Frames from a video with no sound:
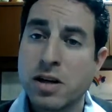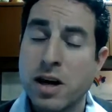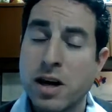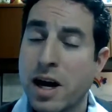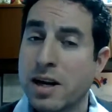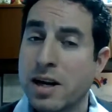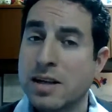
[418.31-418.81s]
And
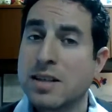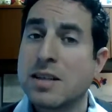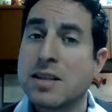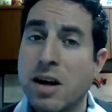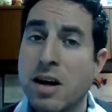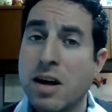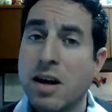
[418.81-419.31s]
as a
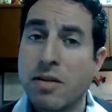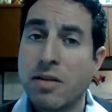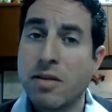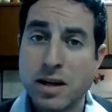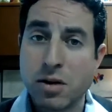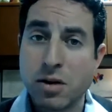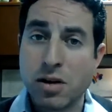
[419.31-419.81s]
self-directed
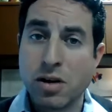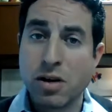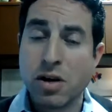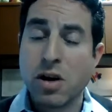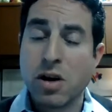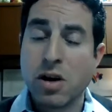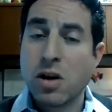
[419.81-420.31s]
learner,
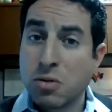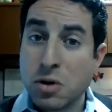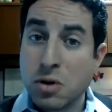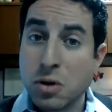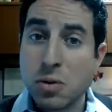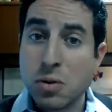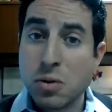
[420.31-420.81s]
you
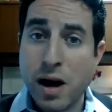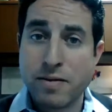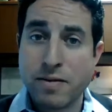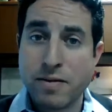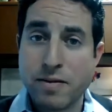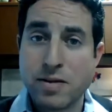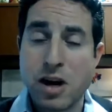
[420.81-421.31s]
do have to
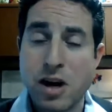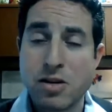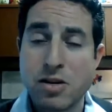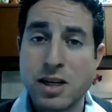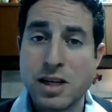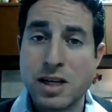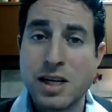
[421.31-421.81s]
charge it
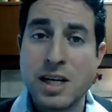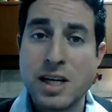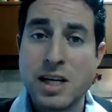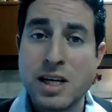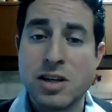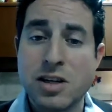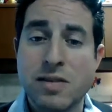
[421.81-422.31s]
each
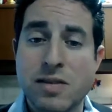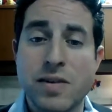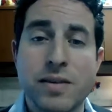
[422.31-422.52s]
evening.